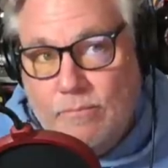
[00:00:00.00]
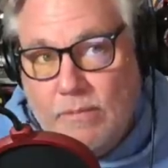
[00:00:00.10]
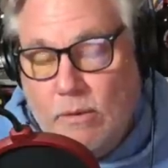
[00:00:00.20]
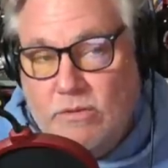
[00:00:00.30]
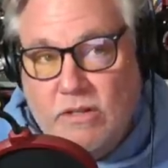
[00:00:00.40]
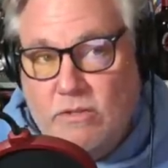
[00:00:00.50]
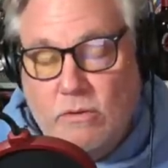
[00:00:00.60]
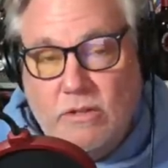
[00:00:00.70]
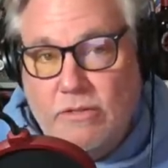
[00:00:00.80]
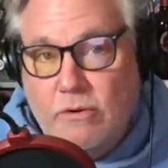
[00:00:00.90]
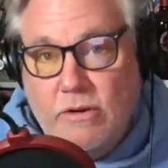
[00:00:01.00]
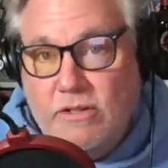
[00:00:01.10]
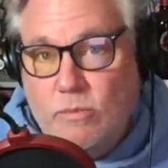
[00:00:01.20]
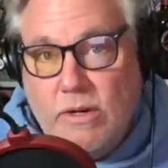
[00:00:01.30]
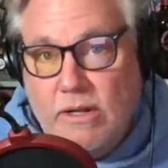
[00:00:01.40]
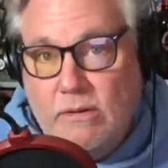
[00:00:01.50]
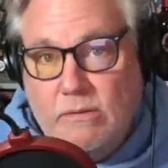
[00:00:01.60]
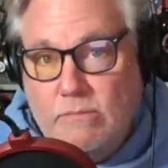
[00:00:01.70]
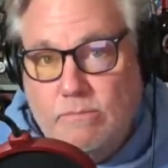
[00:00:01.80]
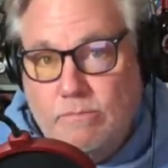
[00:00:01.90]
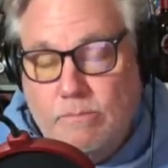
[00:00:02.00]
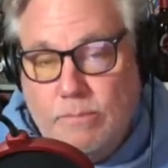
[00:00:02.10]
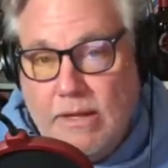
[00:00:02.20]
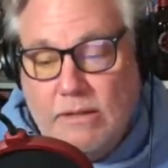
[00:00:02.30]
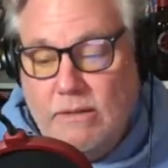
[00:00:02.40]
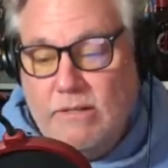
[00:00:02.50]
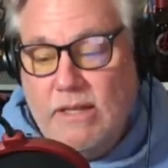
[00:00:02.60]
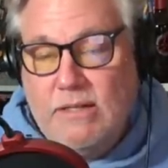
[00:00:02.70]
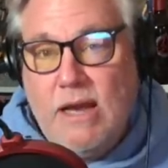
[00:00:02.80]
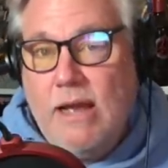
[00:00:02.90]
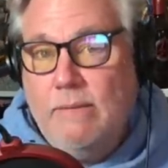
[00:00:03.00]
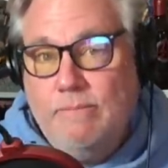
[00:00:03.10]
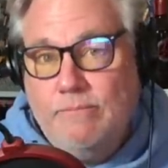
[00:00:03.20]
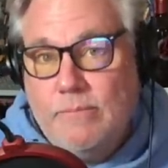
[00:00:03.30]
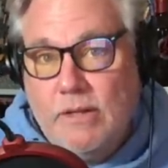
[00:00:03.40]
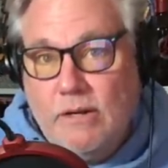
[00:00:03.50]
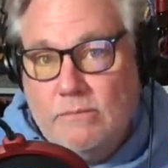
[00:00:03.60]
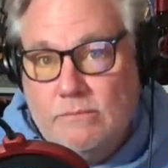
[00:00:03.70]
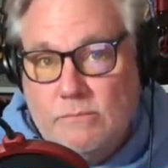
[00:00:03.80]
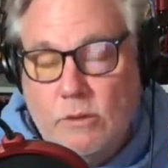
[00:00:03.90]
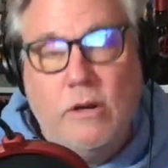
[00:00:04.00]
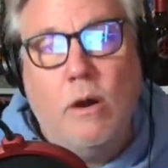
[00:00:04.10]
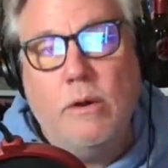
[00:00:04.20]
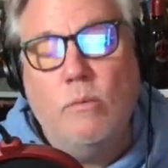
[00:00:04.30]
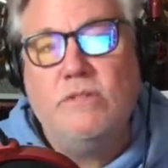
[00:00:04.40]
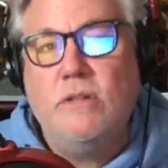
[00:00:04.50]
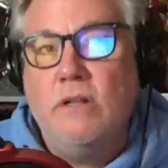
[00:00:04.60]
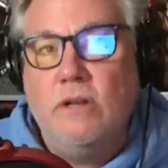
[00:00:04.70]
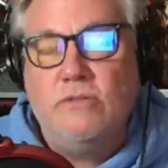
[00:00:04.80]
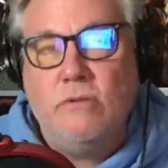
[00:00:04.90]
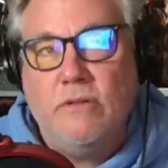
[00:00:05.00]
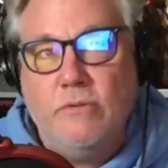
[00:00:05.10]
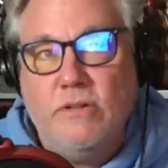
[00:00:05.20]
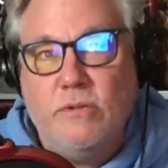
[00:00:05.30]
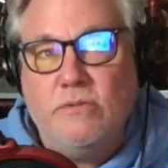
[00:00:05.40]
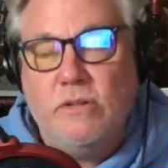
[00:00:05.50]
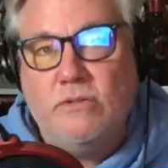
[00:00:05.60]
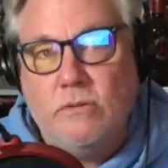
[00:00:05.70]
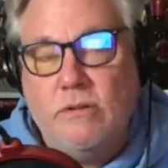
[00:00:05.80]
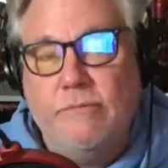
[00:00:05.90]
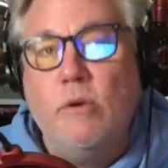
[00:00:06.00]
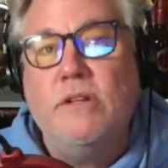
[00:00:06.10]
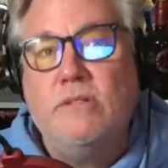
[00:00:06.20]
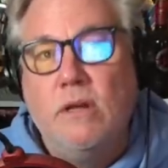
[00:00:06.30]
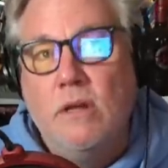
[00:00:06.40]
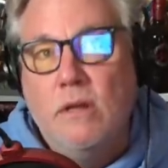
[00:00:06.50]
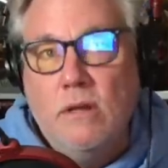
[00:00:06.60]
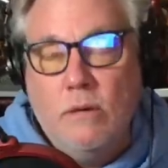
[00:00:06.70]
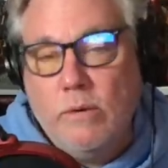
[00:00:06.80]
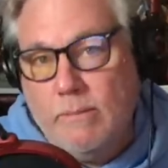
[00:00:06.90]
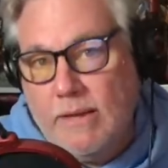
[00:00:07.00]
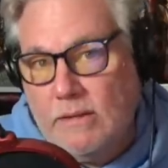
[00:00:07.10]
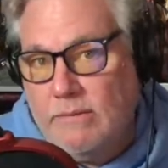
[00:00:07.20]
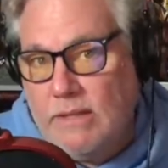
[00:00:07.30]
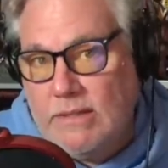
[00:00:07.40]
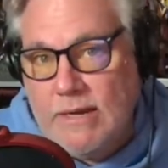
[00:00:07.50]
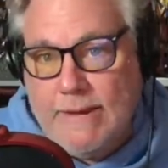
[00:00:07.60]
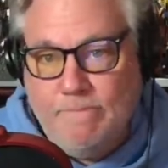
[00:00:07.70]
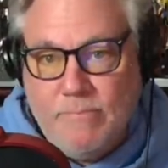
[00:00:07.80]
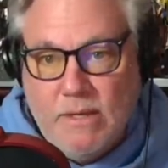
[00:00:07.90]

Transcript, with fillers: he was in his early 30s when he played Live and Let Die, you know. Or no, he wasn't in his early 30s. He was in his early 40s when he made Live and Let Die.